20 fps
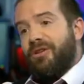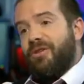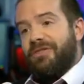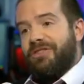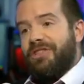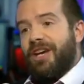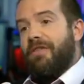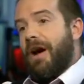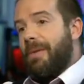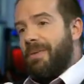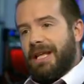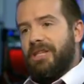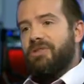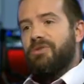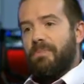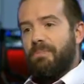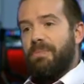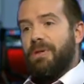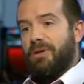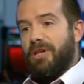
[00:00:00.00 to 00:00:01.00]
of itself. I mean, let's
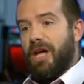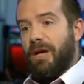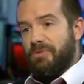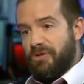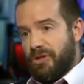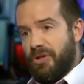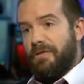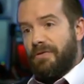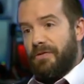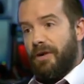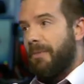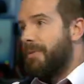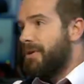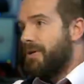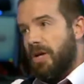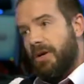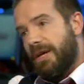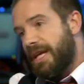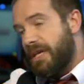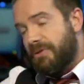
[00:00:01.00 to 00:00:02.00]
not build it up too far. But
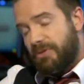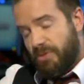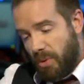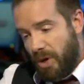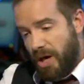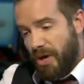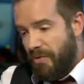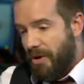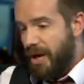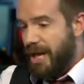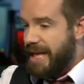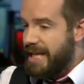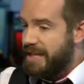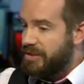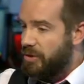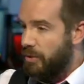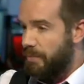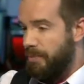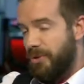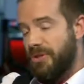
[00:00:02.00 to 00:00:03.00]
no, he's quite right. He's
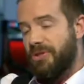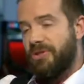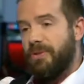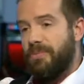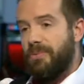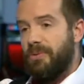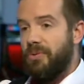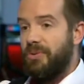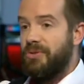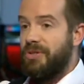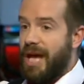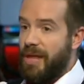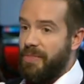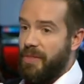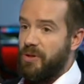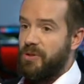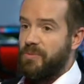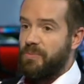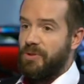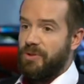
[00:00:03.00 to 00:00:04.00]
got principles, and
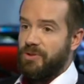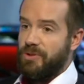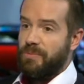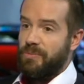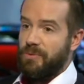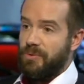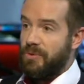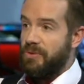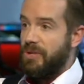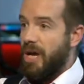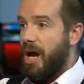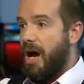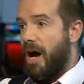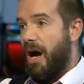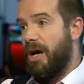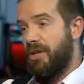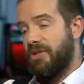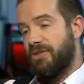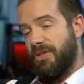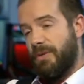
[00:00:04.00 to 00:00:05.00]
those principles
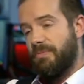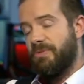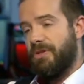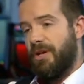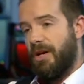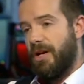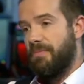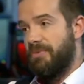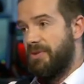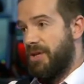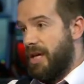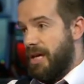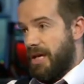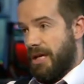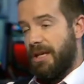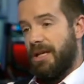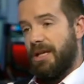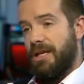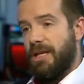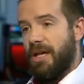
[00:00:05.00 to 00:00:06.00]
are sometimes
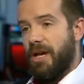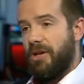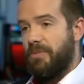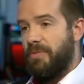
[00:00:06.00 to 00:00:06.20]
clearly going to